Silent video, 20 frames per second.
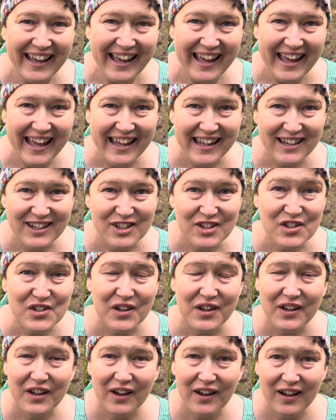And
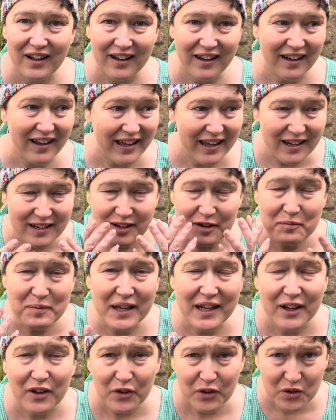I ended up
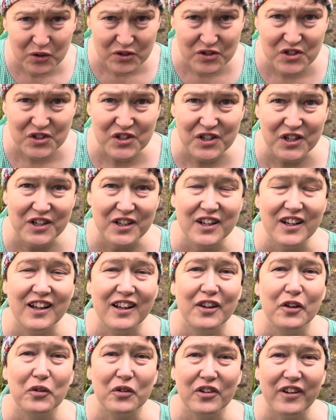getting on oxygen. I
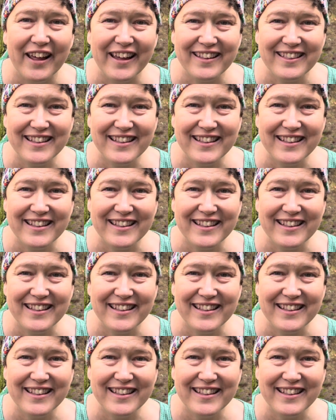looked like